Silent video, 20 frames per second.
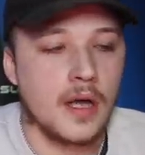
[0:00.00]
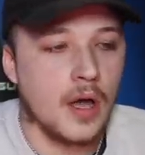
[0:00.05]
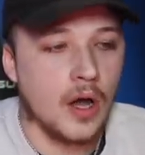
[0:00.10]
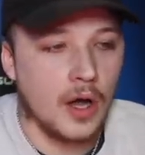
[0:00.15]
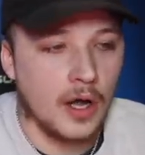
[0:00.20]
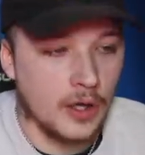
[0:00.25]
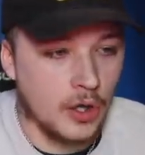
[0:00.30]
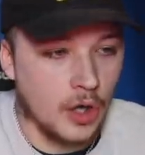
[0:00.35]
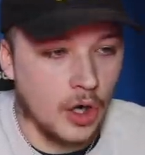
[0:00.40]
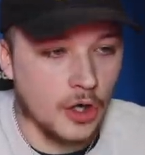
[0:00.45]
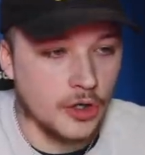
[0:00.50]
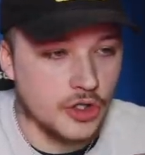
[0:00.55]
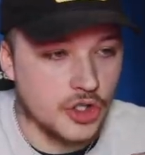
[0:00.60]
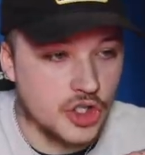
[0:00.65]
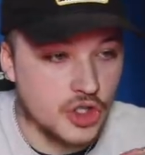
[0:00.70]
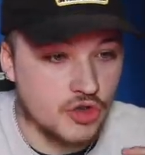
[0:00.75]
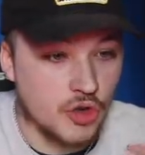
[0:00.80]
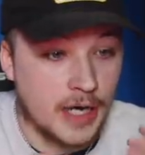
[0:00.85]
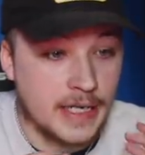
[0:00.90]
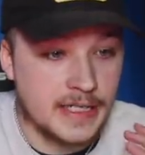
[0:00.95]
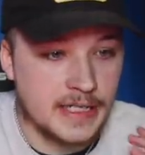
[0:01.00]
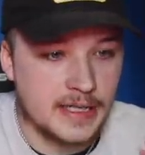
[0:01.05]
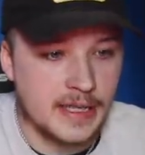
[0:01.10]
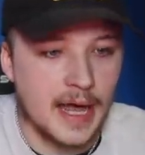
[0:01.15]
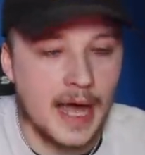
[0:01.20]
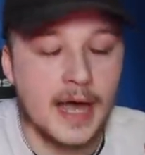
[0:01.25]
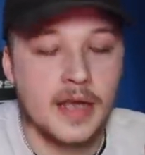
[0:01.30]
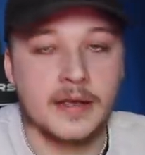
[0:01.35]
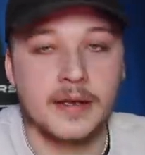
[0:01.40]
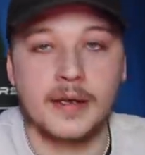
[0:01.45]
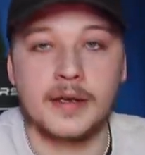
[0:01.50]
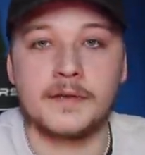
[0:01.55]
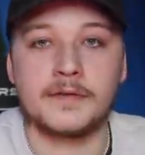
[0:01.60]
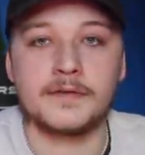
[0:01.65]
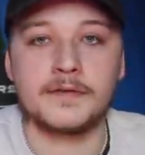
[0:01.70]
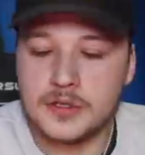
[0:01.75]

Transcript: I can't stress that enough.